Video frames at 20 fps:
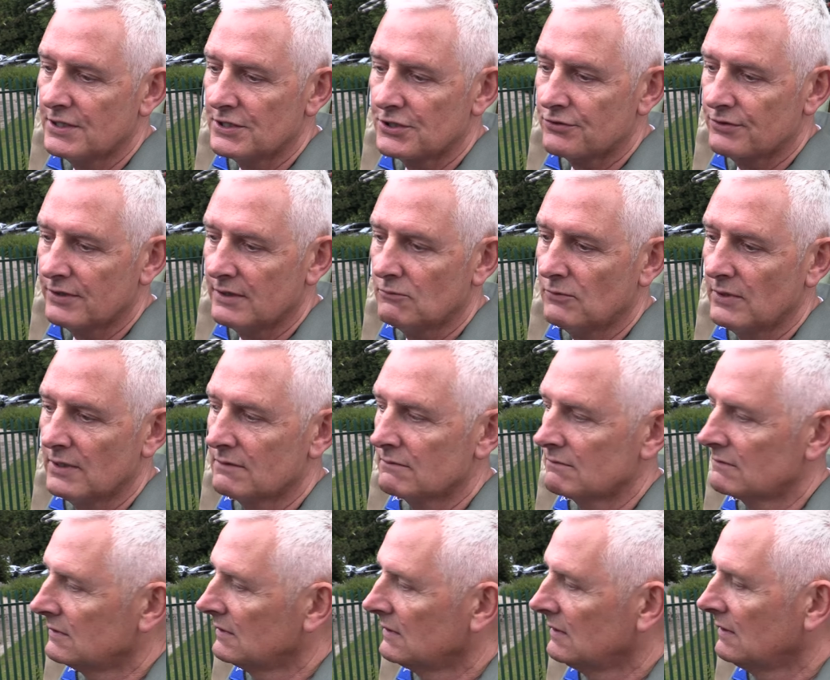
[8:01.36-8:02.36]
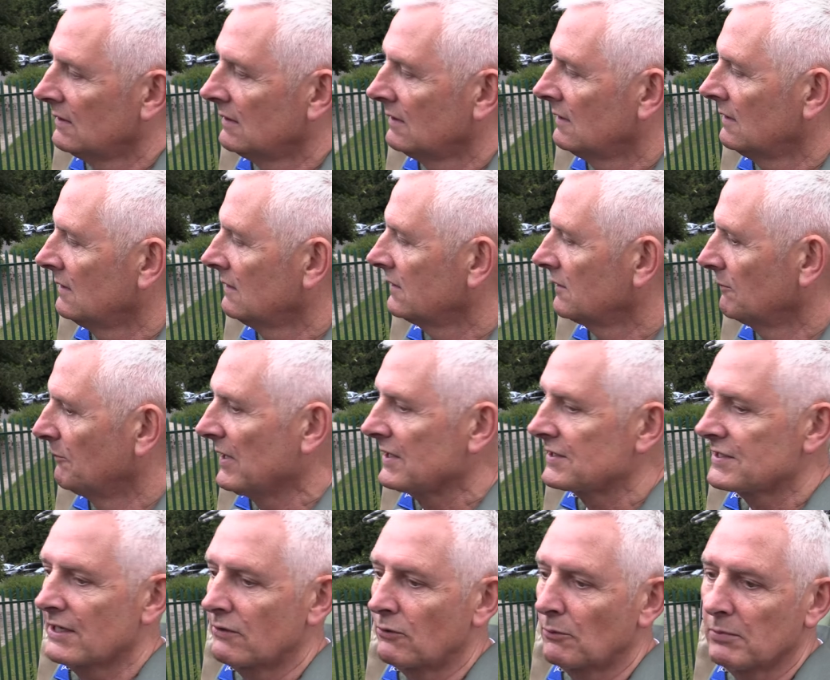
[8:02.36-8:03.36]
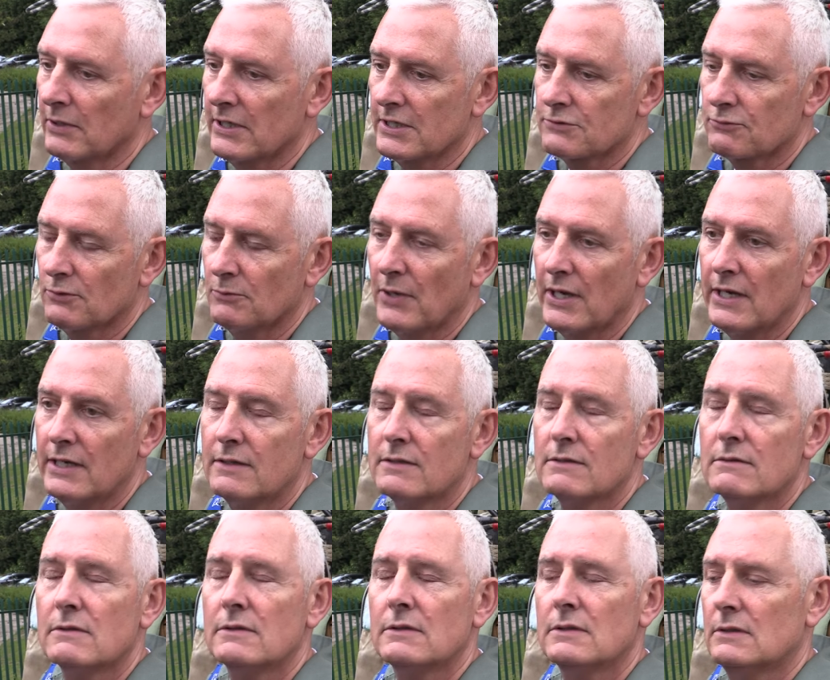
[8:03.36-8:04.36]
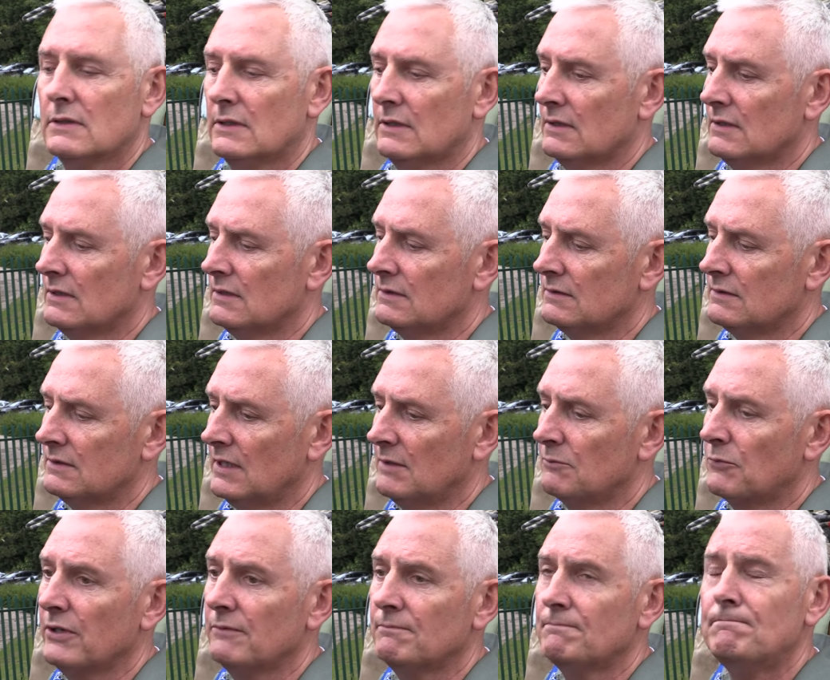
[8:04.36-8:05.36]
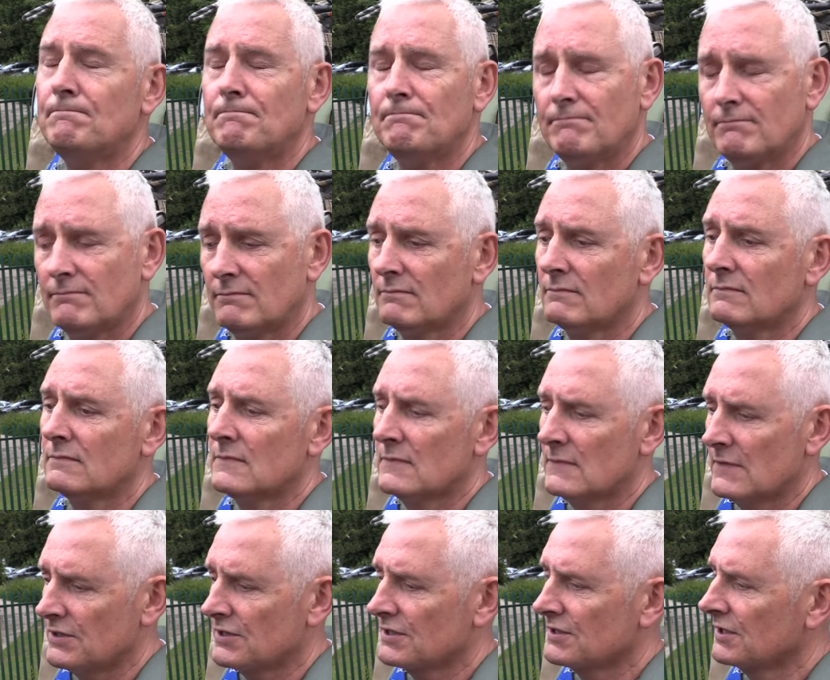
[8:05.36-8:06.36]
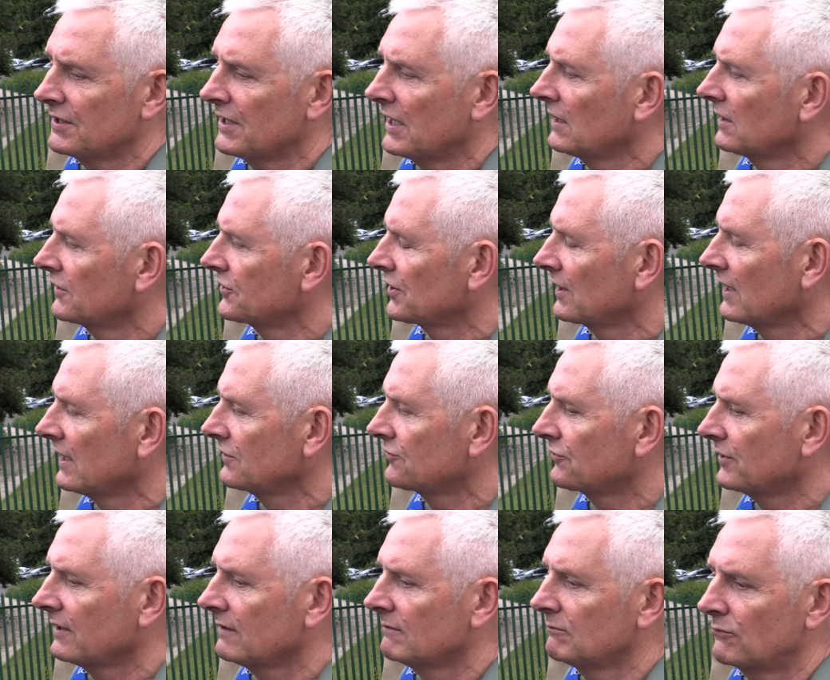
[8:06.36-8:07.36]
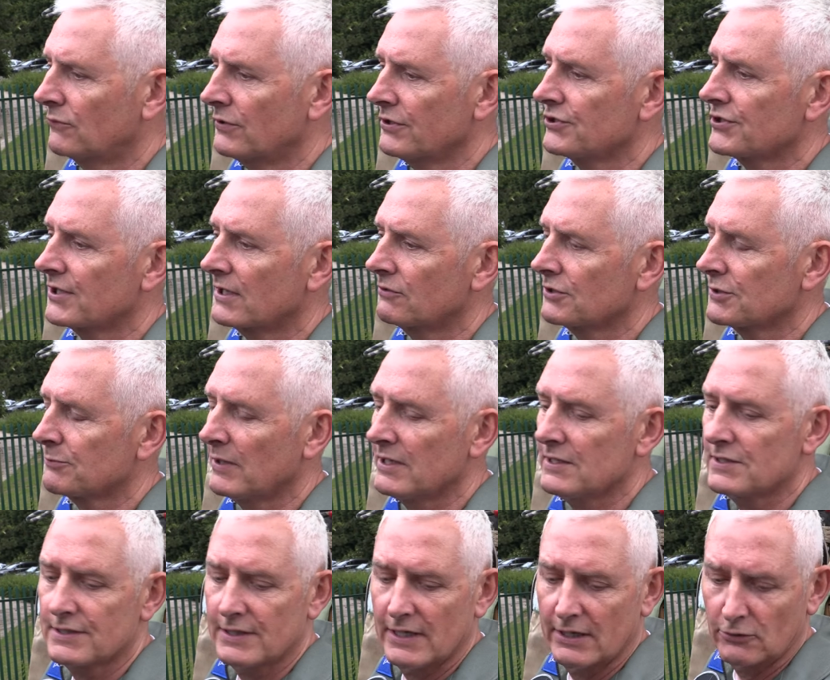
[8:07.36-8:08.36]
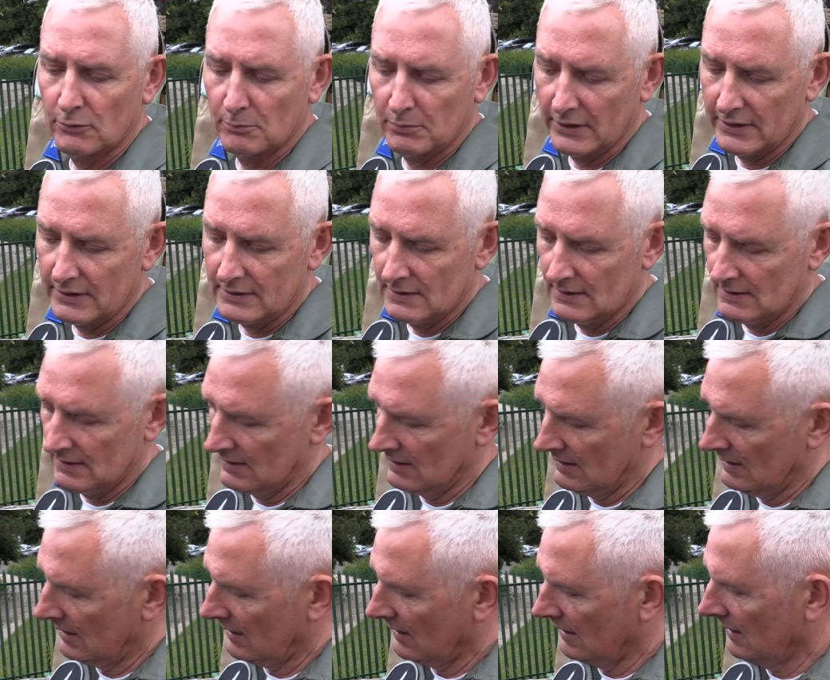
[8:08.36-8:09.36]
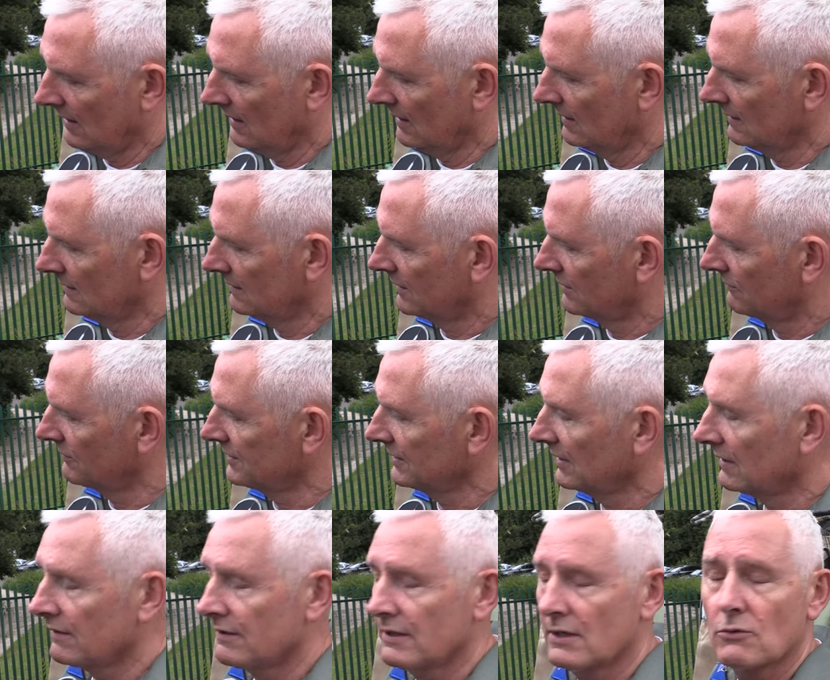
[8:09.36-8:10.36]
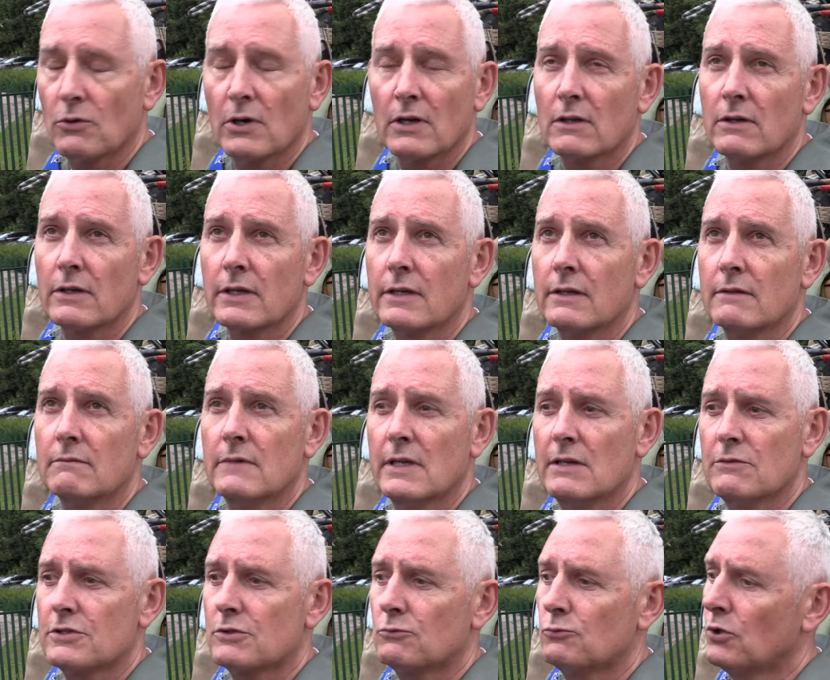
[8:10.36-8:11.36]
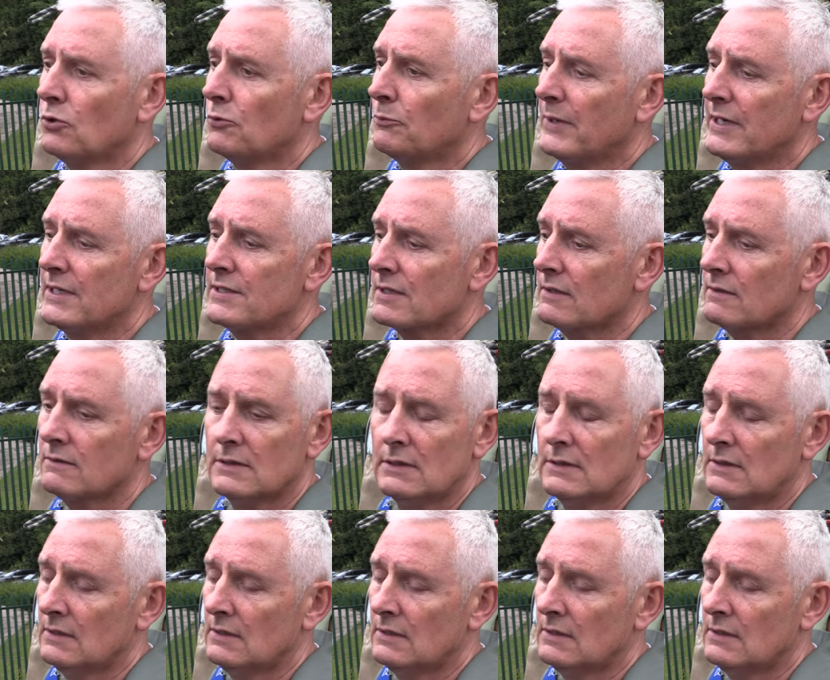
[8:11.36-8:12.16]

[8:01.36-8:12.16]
history when the best aeroplanes were made in Britain. This is an English Electric British Aerospace aeroplane. And there isn't anything quite like it. It was a world beater